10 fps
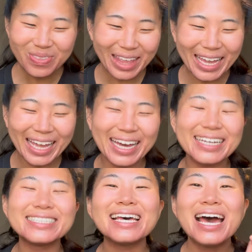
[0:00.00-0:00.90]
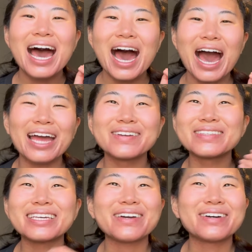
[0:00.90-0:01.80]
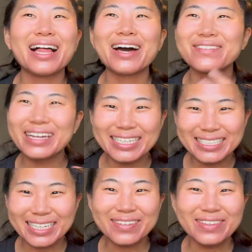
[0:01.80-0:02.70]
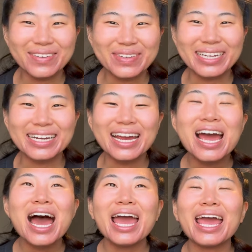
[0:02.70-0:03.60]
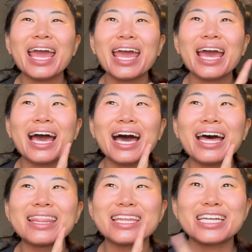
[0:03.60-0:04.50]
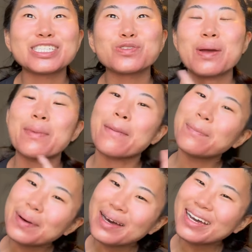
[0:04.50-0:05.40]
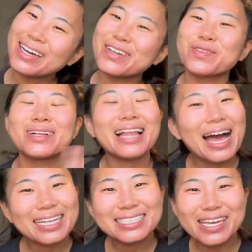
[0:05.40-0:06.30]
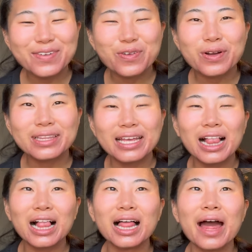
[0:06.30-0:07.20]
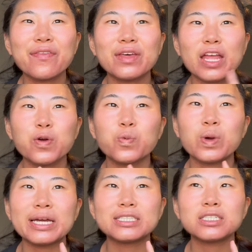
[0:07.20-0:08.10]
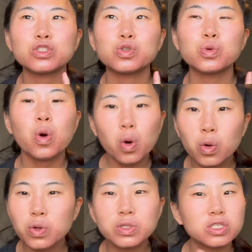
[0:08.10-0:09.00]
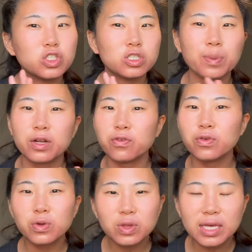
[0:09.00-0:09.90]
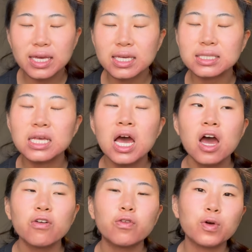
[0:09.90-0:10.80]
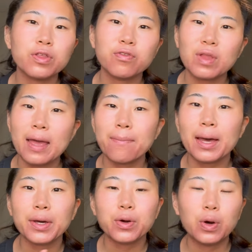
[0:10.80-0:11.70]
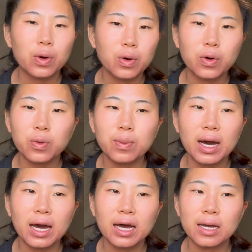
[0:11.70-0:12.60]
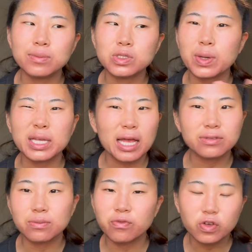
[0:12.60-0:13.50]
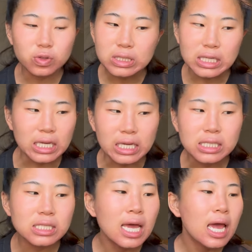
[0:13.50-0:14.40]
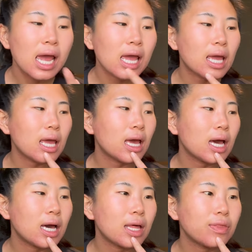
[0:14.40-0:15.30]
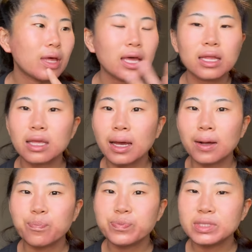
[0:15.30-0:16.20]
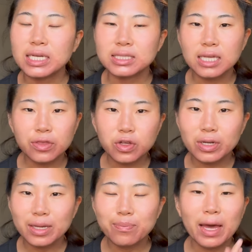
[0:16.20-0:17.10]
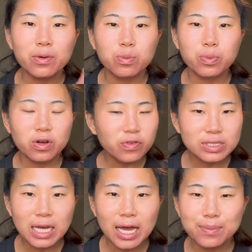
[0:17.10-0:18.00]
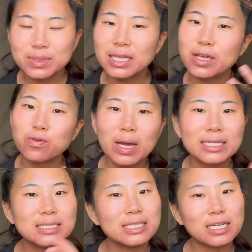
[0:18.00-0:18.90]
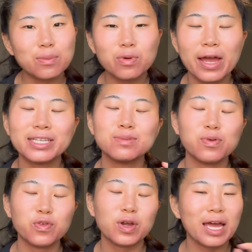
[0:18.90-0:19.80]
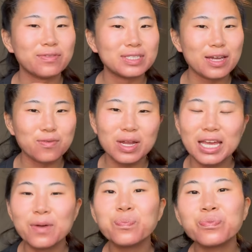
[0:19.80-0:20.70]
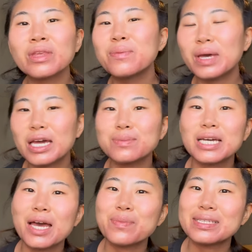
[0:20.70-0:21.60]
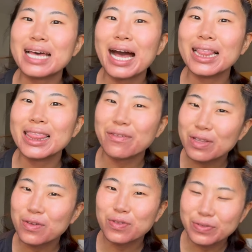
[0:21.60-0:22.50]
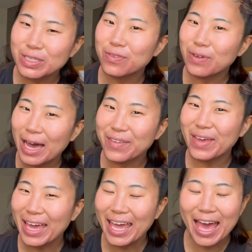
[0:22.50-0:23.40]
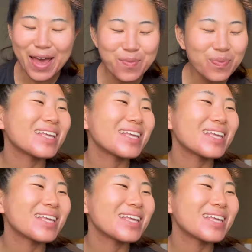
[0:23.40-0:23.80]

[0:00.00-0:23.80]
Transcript: And I don't think I will ever get sick of them here. And then I just read my book, relaxed there for a little, and then I went to Coles, just bought a few things for the flight back home um, so I could have some food to eat. And then, yeah. It's ten thirty, back with perfect time to like rest, decompress before I have to get ready, pickup time is at eleven fifty-five a m